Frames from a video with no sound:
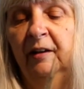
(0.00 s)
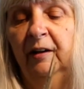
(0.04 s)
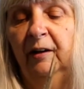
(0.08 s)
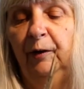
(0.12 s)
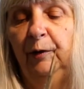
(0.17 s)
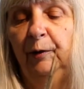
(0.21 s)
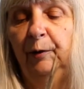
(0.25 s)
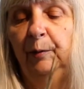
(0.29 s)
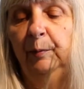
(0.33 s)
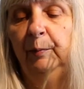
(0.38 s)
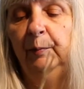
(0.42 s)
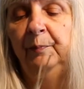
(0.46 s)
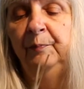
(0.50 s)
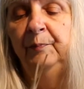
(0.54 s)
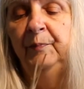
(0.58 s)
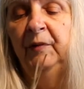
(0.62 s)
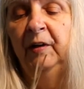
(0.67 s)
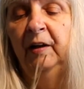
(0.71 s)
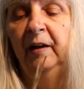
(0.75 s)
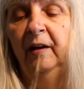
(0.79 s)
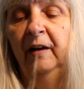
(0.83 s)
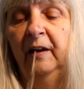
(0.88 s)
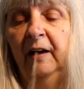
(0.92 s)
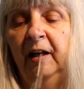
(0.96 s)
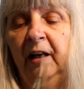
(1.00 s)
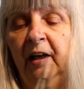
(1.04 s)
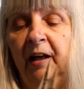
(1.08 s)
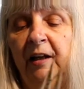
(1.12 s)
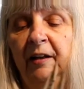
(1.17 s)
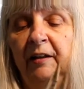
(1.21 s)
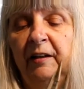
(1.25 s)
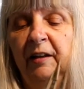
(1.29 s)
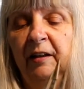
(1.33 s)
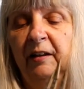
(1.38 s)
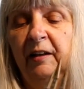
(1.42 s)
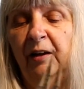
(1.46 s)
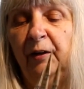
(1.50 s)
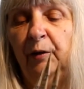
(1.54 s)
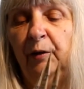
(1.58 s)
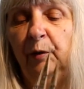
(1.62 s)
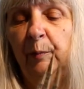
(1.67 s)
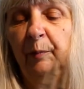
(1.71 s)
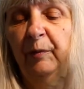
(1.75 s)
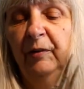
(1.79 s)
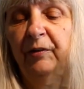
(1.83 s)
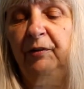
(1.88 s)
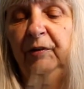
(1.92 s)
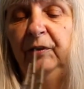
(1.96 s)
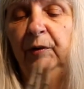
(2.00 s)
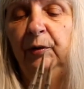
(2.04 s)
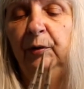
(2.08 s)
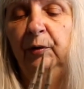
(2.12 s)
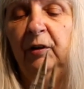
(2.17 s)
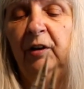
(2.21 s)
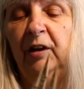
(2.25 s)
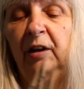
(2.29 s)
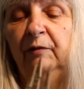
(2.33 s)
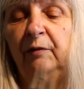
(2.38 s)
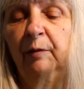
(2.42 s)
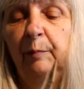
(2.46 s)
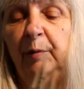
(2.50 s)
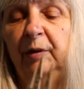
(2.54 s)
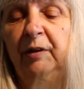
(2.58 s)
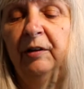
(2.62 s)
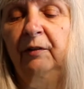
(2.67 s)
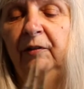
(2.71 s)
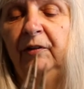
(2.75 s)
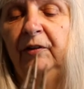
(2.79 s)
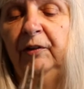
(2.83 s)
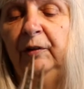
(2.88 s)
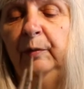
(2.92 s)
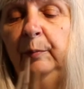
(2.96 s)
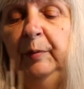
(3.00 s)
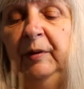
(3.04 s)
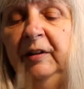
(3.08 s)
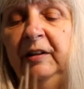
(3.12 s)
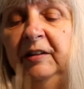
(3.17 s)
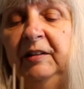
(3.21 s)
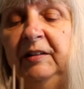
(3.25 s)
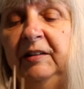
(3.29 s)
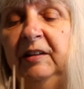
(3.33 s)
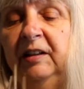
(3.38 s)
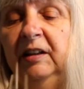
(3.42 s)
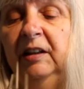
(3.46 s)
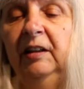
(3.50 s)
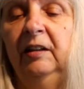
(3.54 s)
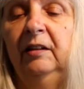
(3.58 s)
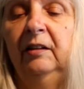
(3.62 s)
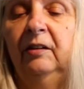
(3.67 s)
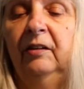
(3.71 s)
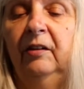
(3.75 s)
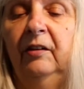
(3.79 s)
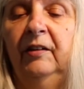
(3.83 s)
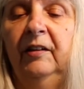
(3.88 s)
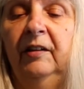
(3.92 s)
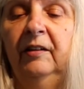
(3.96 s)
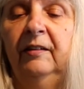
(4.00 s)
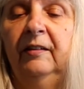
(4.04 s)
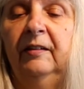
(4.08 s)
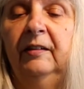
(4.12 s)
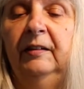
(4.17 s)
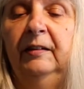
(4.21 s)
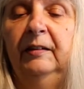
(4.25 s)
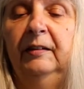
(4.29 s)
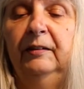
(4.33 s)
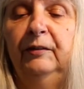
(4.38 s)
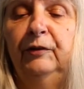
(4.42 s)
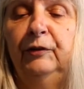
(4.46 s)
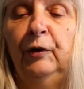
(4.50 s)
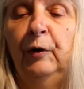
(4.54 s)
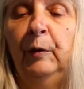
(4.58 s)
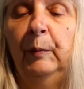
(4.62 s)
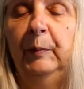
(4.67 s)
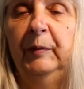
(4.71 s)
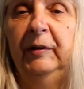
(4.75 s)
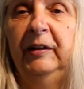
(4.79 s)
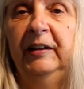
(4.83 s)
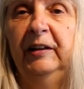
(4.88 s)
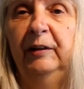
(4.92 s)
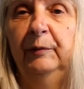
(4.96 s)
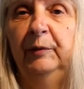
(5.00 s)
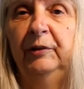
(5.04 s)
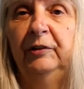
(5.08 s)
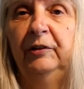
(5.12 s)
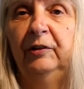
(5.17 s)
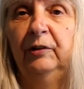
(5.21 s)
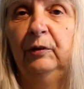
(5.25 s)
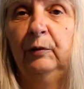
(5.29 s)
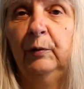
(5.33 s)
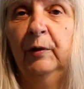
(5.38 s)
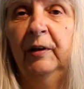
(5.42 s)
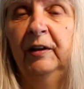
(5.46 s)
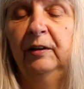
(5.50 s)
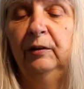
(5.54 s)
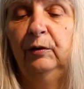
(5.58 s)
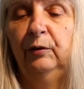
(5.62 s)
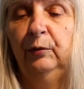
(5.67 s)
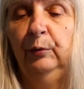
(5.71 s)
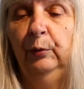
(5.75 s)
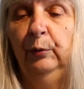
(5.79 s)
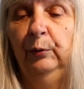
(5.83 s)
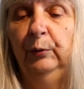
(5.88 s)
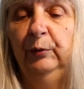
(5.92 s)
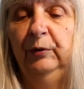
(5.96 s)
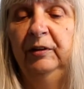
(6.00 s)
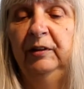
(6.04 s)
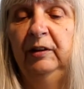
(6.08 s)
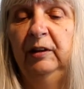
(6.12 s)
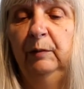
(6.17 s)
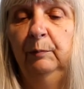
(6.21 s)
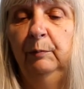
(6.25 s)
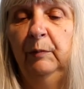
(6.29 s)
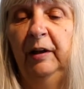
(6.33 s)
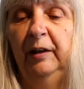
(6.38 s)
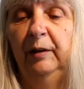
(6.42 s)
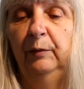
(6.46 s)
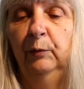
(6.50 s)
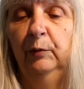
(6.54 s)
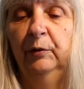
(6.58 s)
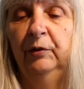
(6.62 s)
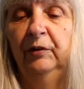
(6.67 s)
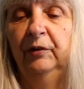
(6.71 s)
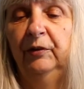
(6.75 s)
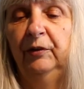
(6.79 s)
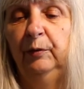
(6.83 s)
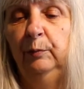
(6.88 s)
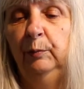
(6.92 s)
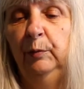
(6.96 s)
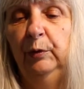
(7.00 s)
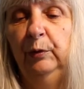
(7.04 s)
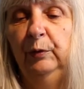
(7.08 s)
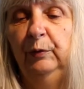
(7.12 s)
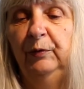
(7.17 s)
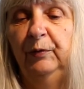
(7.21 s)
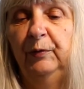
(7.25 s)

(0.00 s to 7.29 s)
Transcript: and it helps to give a bit of stability to this top layer, which is quite tall, and it might want to move